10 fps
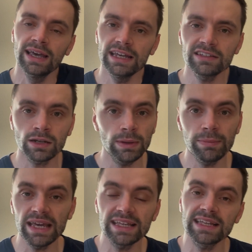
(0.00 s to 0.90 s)
He's going to be
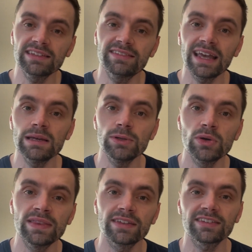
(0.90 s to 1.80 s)
making his debut
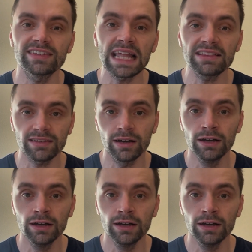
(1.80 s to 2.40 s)
in the centre